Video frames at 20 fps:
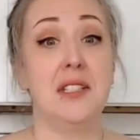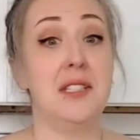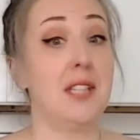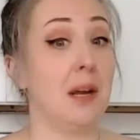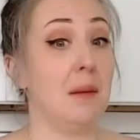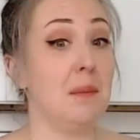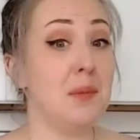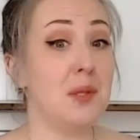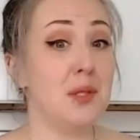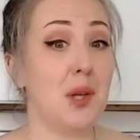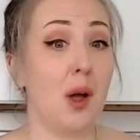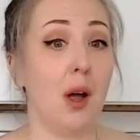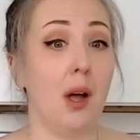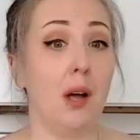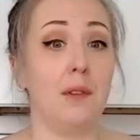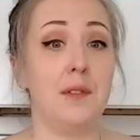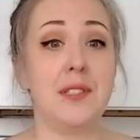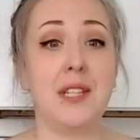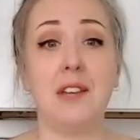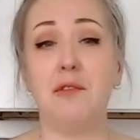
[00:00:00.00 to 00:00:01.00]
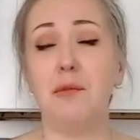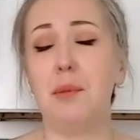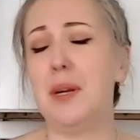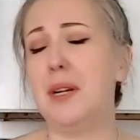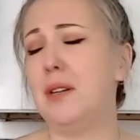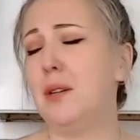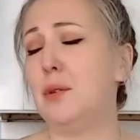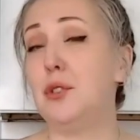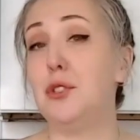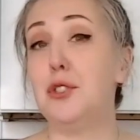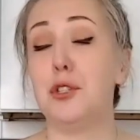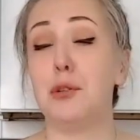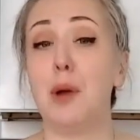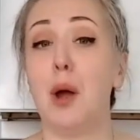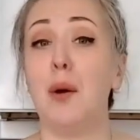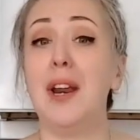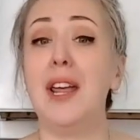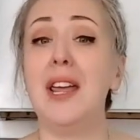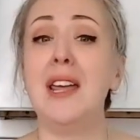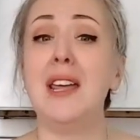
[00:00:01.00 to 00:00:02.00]
Some salves have been used
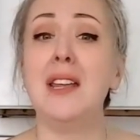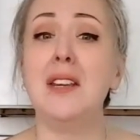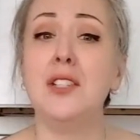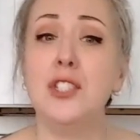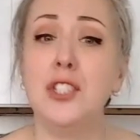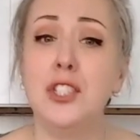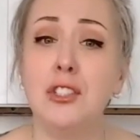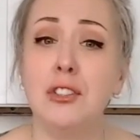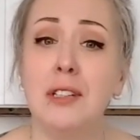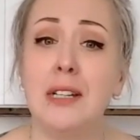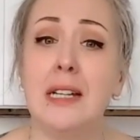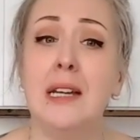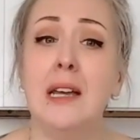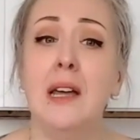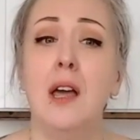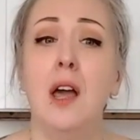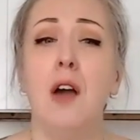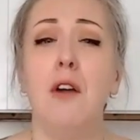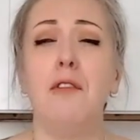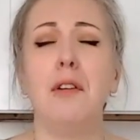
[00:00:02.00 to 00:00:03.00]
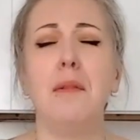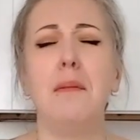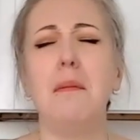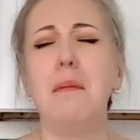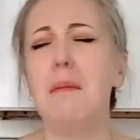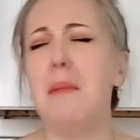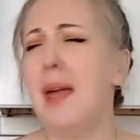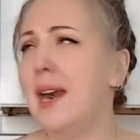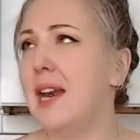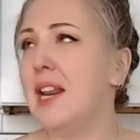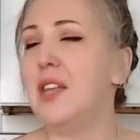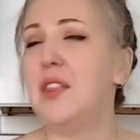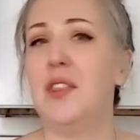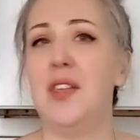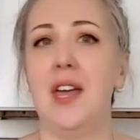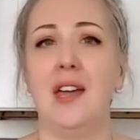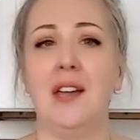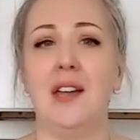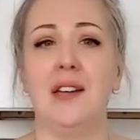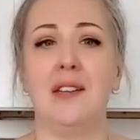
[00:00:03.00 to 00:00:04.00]
throughout history for many
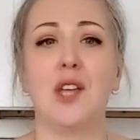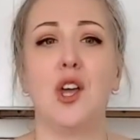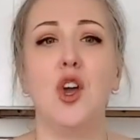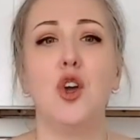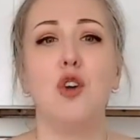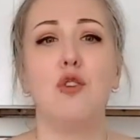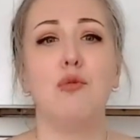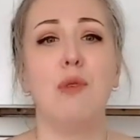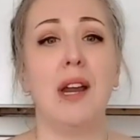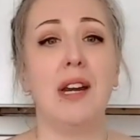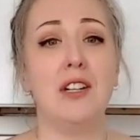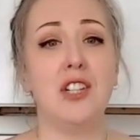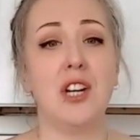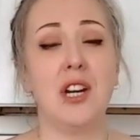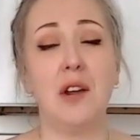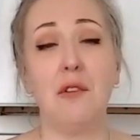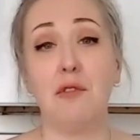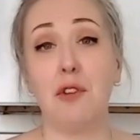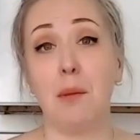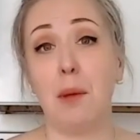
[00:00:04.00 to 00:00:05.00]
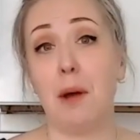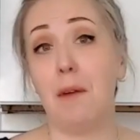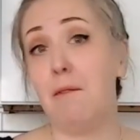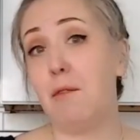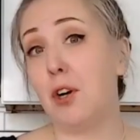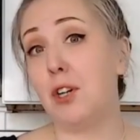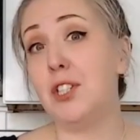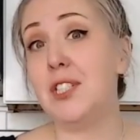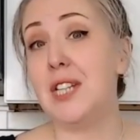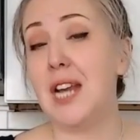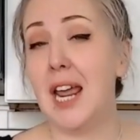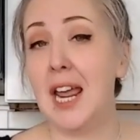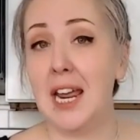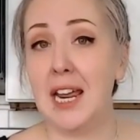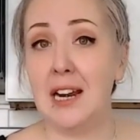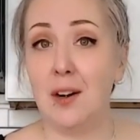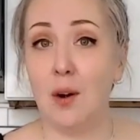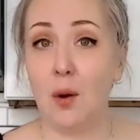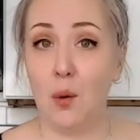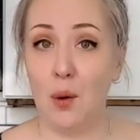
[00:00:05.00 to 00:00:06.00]
things, ranging from a first
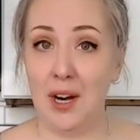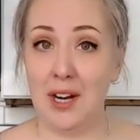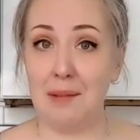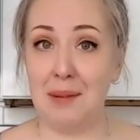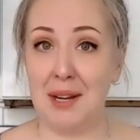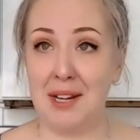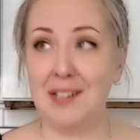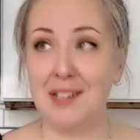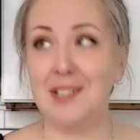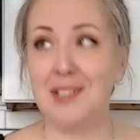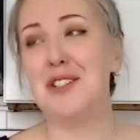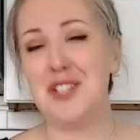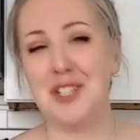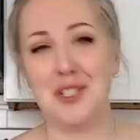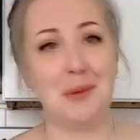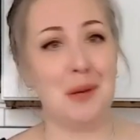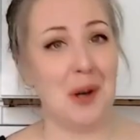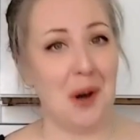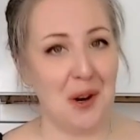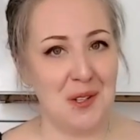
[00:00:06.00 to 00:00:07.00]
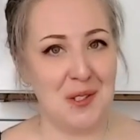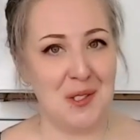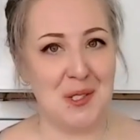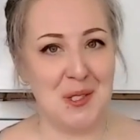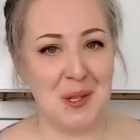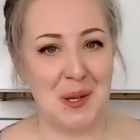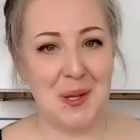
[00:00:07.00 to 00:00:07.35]
aid ointment, which is what ours is